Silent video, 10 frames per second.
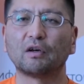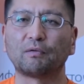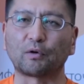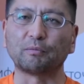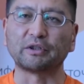
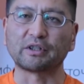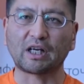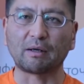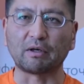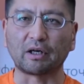from the
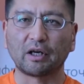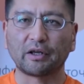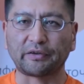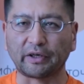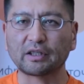
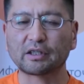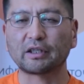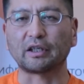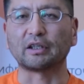cyber threats,